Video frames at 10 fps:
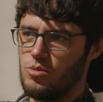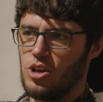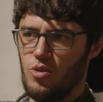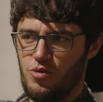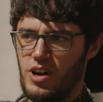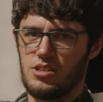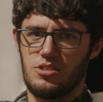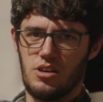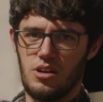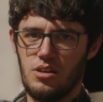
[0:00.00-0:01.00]
would go
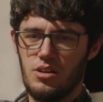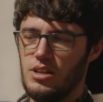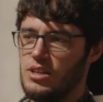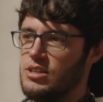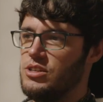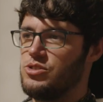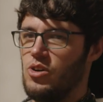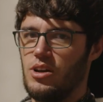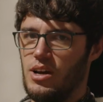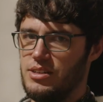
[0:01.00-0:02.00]
faster.
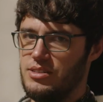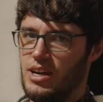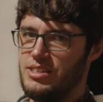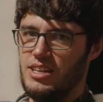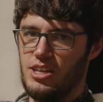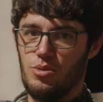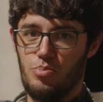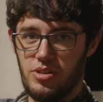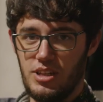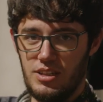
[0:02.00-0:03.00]
So I did it in
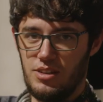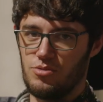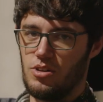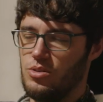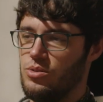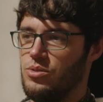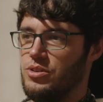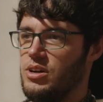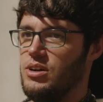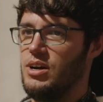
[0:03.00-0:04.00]
completely the wrong
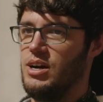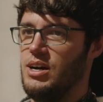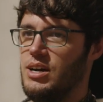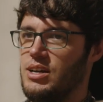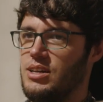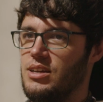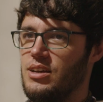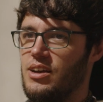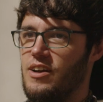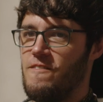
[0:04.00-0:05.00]
order. I
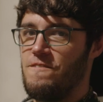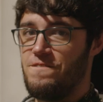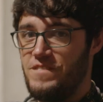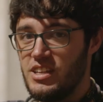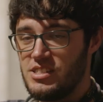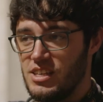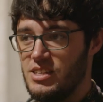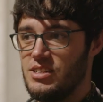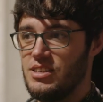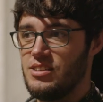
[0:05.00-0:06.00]

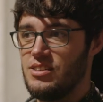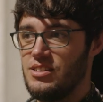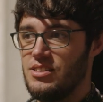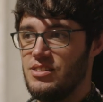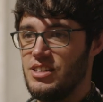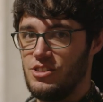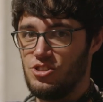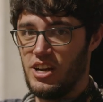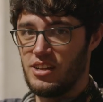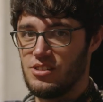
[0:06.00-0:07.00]
fitted the
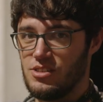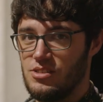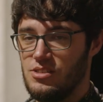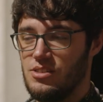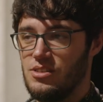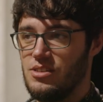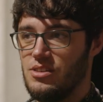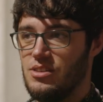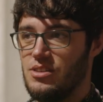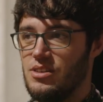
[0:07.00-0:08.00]
injectors
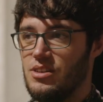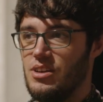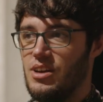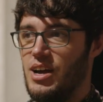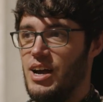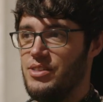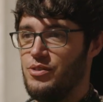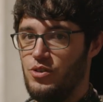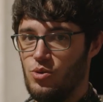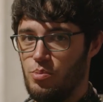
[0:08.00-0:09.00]
and the
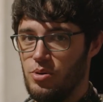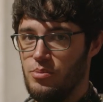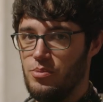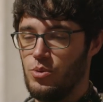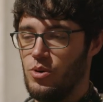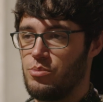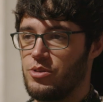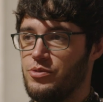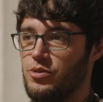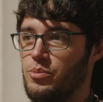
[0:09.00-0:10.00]
fuel pump, the
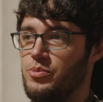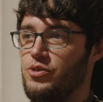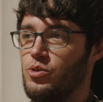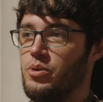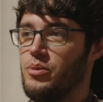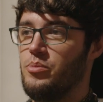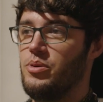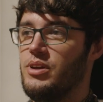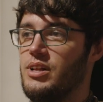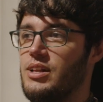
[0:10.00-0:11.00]
Walbro fuel pump,
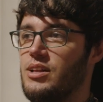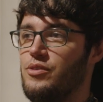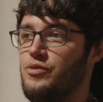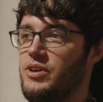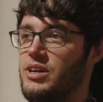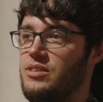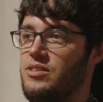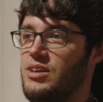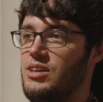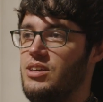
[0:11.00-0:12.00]
fitted
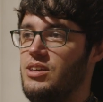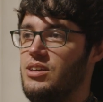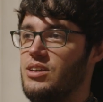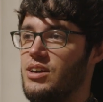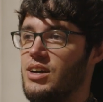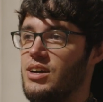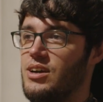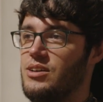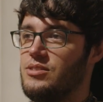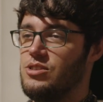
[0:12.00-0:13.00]
the
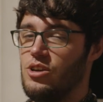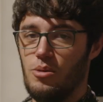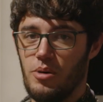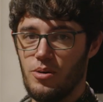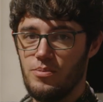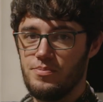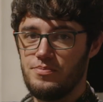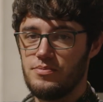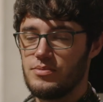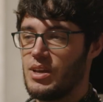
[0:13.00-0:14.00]
turbo,
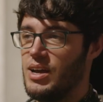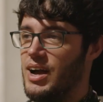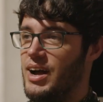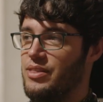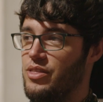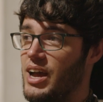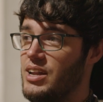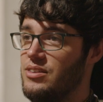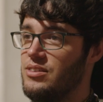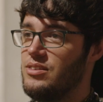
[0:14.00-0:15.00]
and
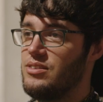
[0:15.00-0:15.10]
then